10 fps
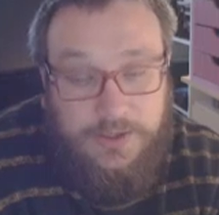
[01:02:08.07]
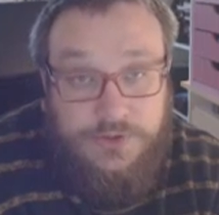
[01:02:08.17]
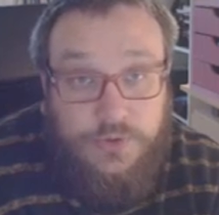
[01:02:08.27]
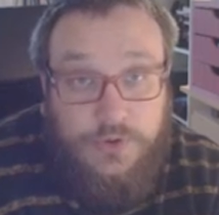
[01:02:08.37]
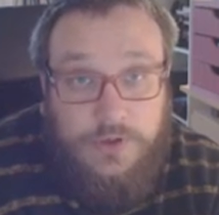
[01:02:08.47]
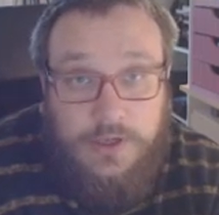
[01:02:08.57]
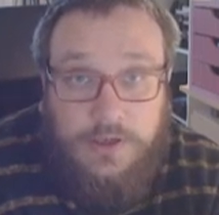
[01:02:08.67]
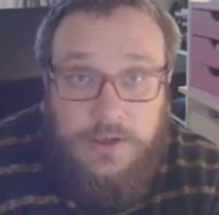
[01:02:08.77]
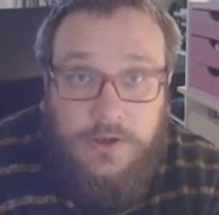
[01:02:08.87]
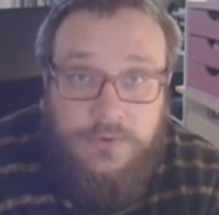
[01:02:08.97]
door,
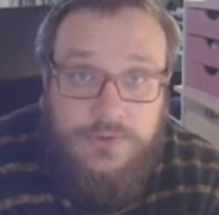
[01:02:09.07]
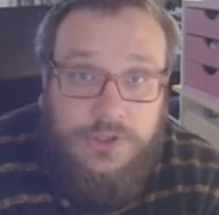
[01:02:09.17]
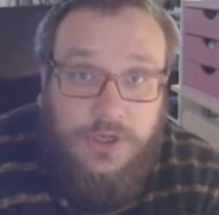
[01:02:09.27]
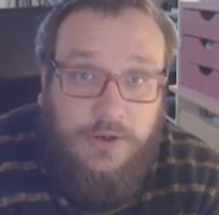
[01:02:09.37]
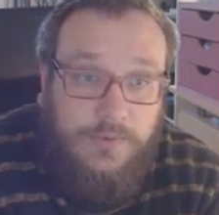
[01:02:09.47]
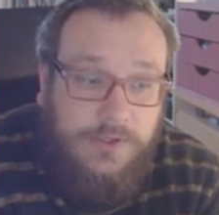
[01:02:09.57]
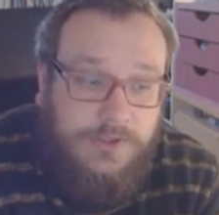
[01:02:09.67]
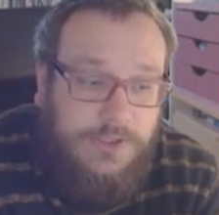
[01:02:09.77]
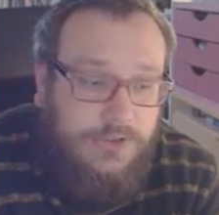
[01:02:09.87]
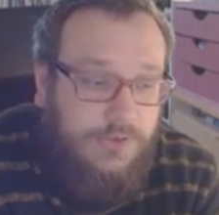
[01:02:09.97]
an audio
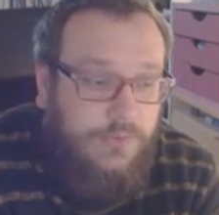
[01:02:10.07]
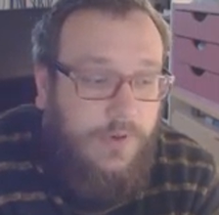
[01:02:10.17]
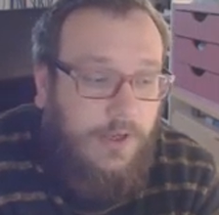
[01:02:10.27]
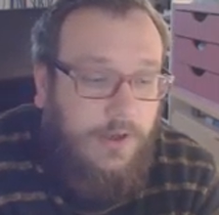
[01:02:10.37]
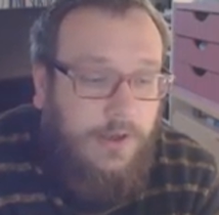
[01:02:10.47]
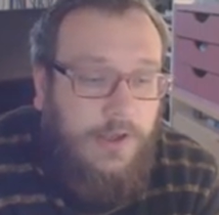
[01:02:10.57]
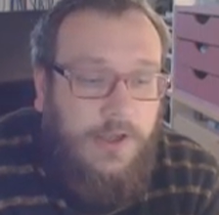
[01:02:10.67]
workstation, where